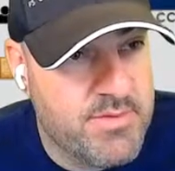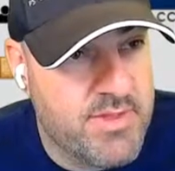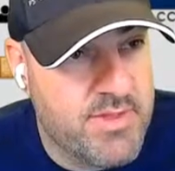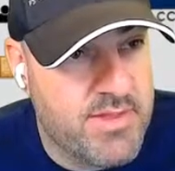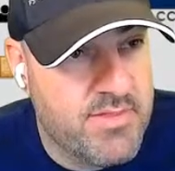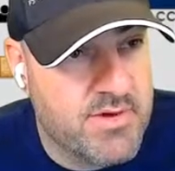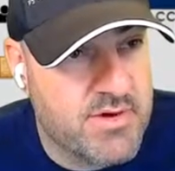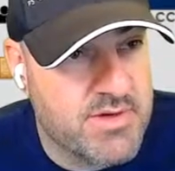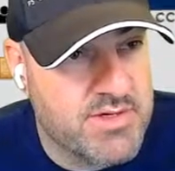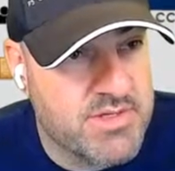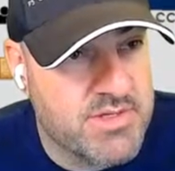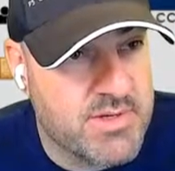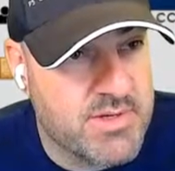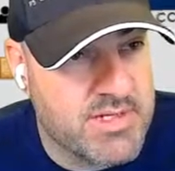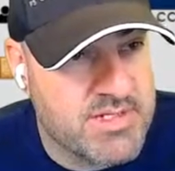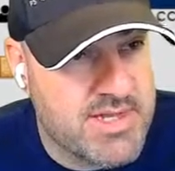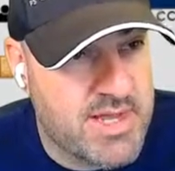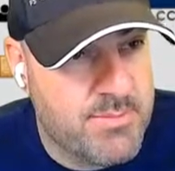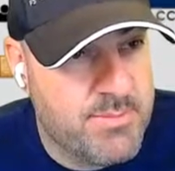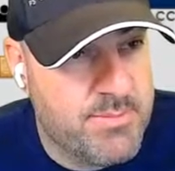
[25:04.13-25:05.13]
then there are some
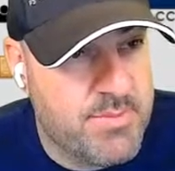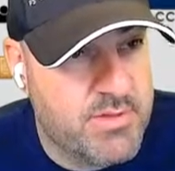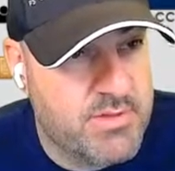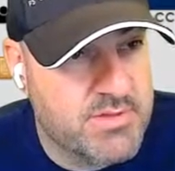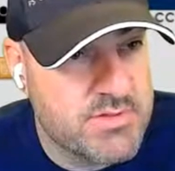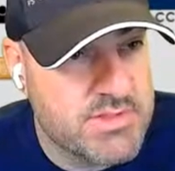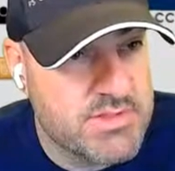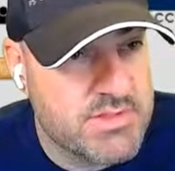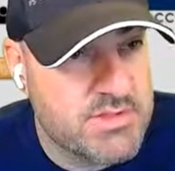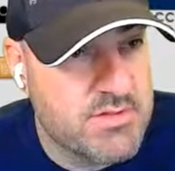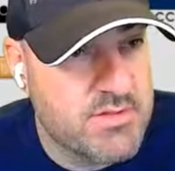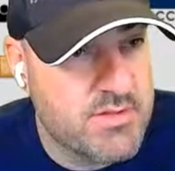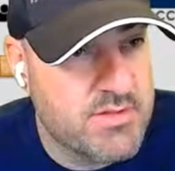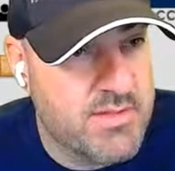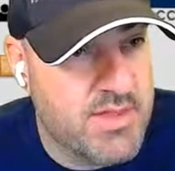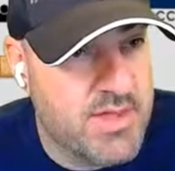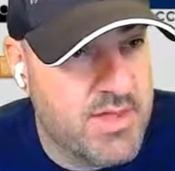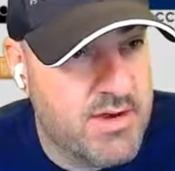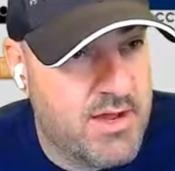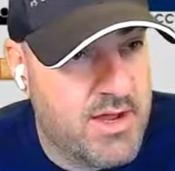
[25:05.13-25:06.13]
examples.
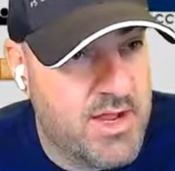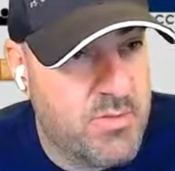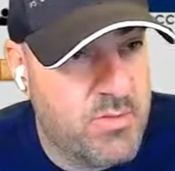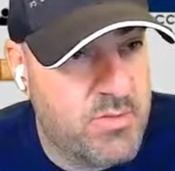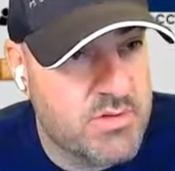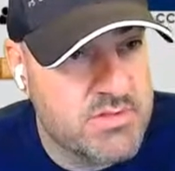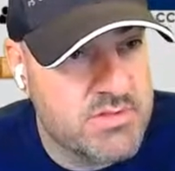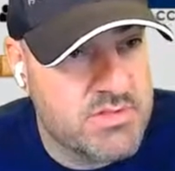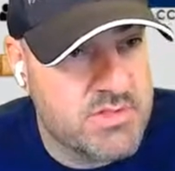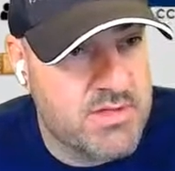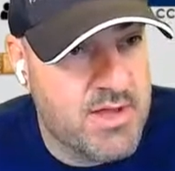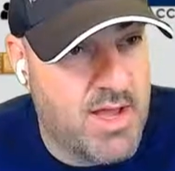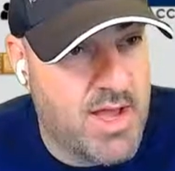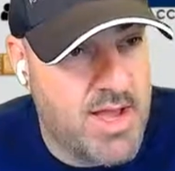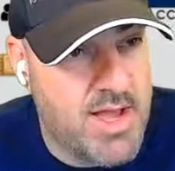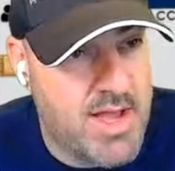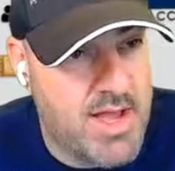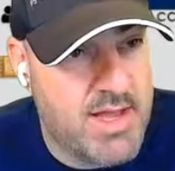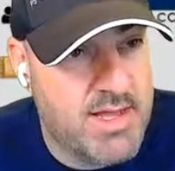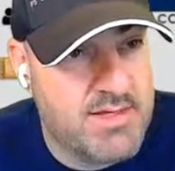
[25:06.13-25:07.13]
Then I want to
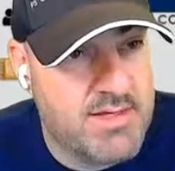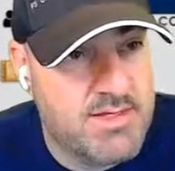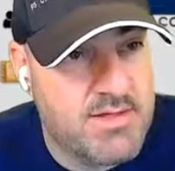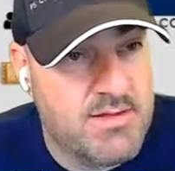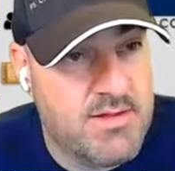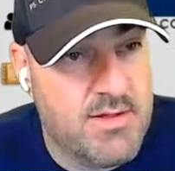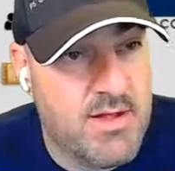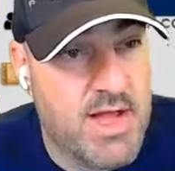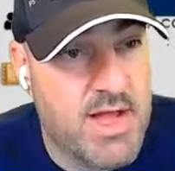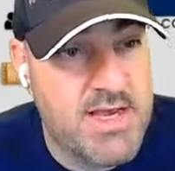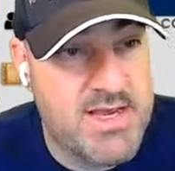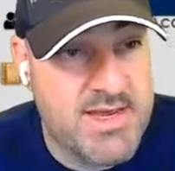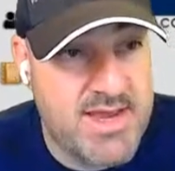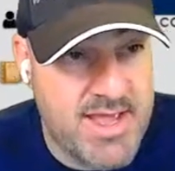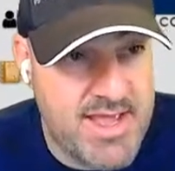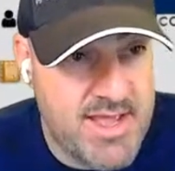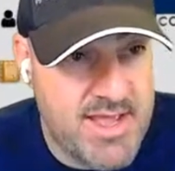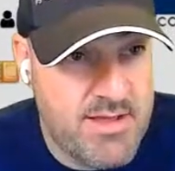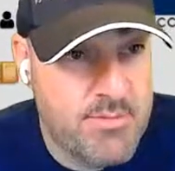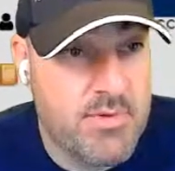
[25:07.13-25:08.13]
add a
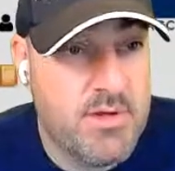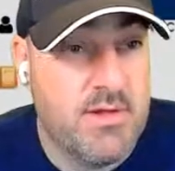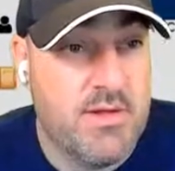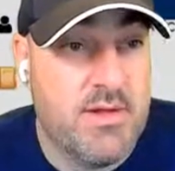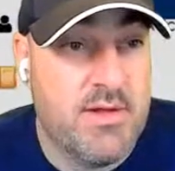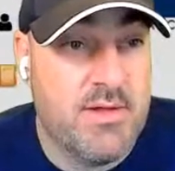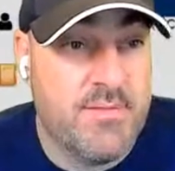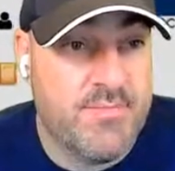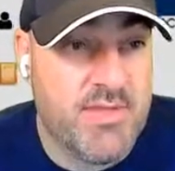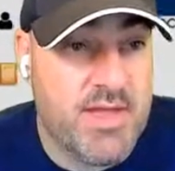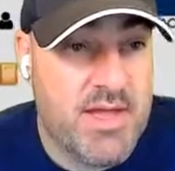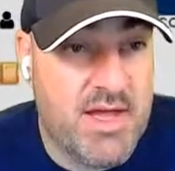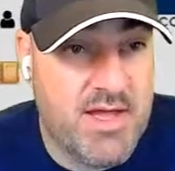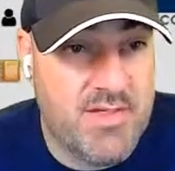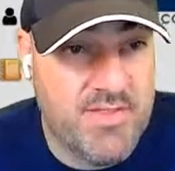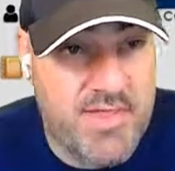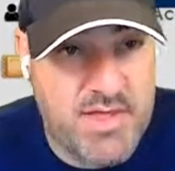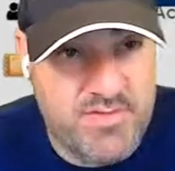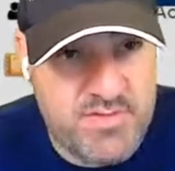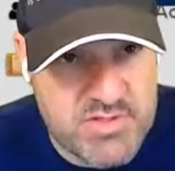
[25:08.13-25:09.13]
name
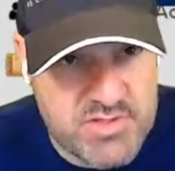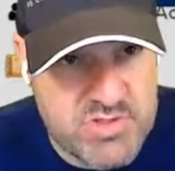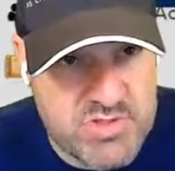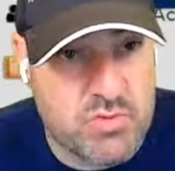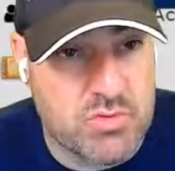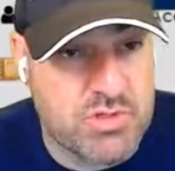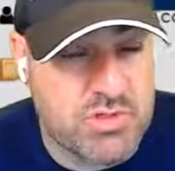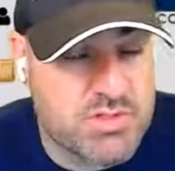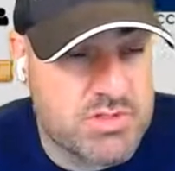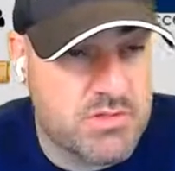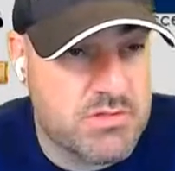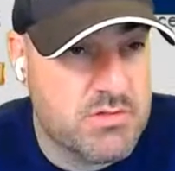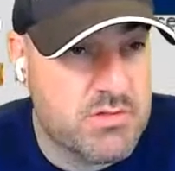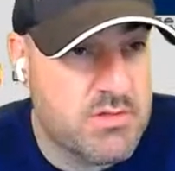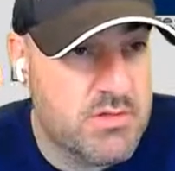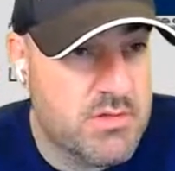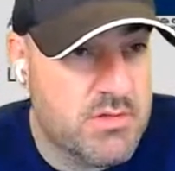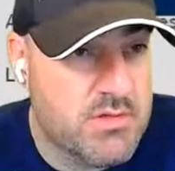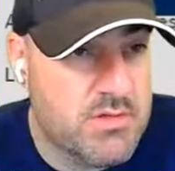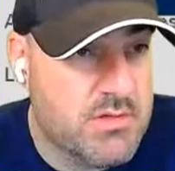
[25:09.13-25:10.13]
and then the source.
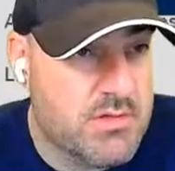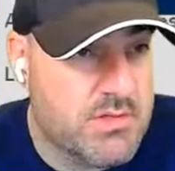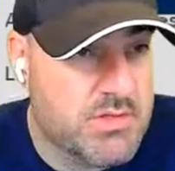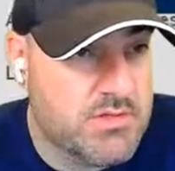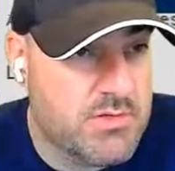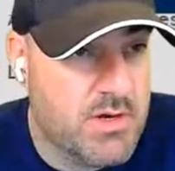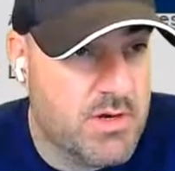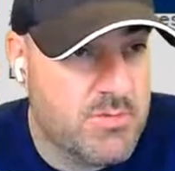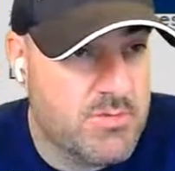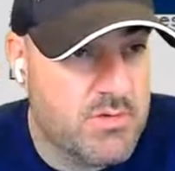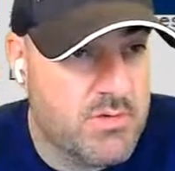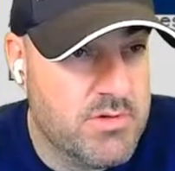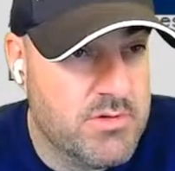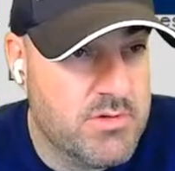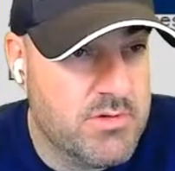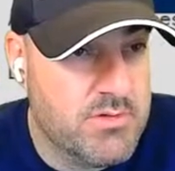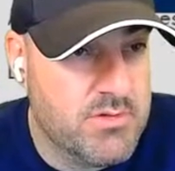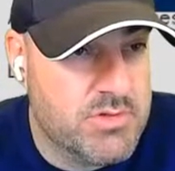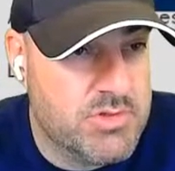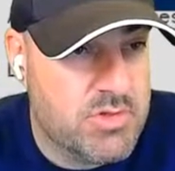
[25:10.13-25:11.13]
So I'm going to
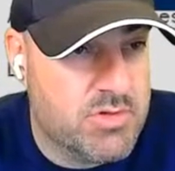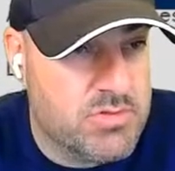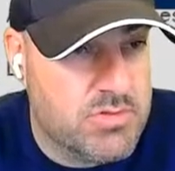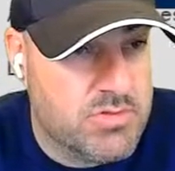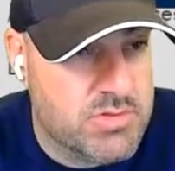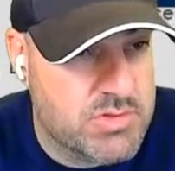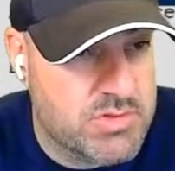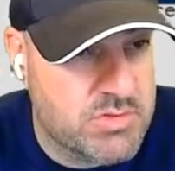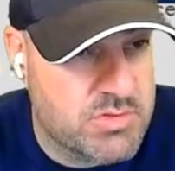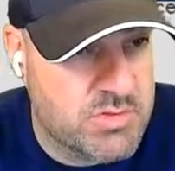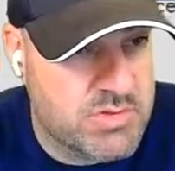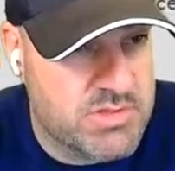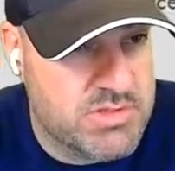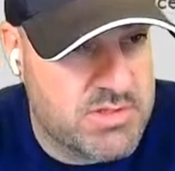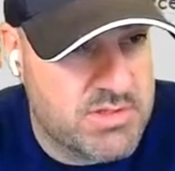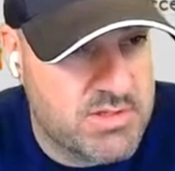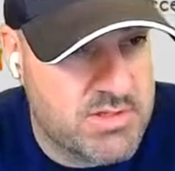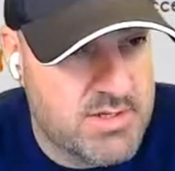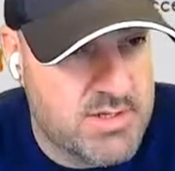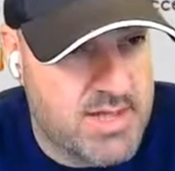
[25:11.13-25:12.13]
do choco
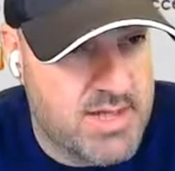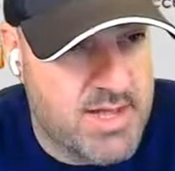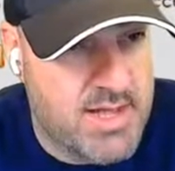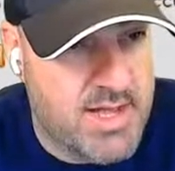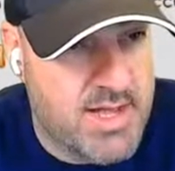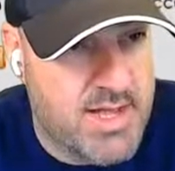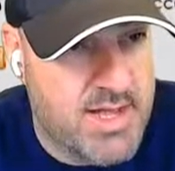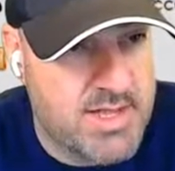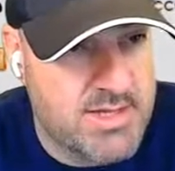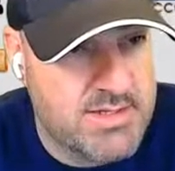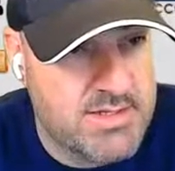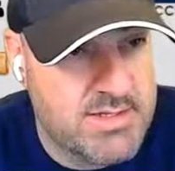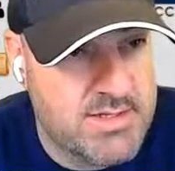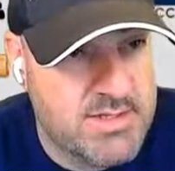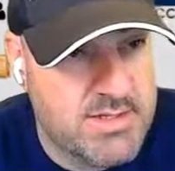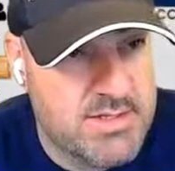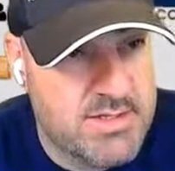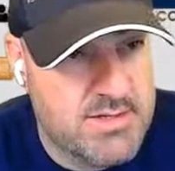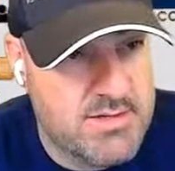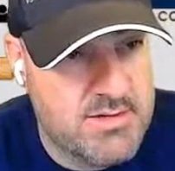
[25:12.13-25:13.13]
source add
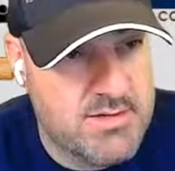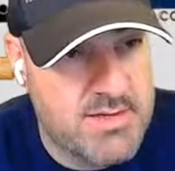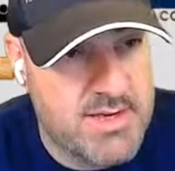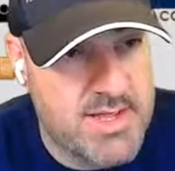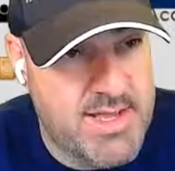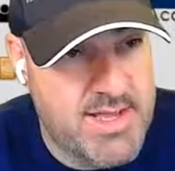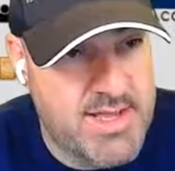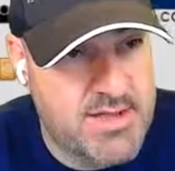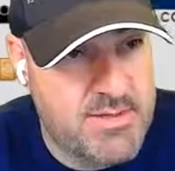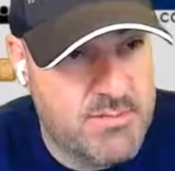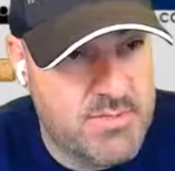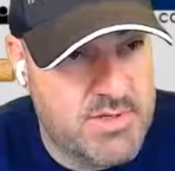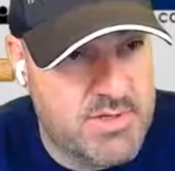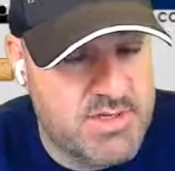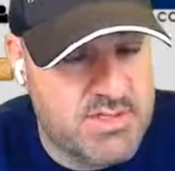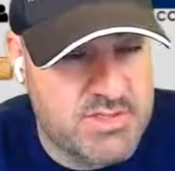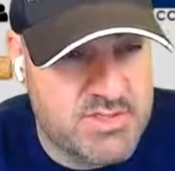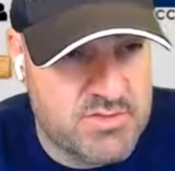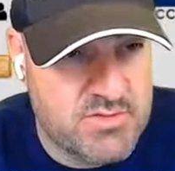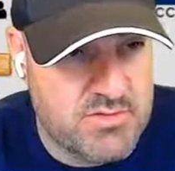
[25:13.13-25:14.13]
name
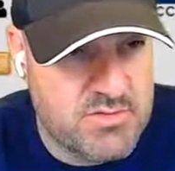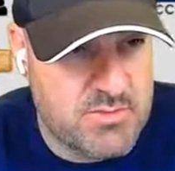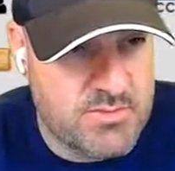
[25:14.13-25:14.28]
is going to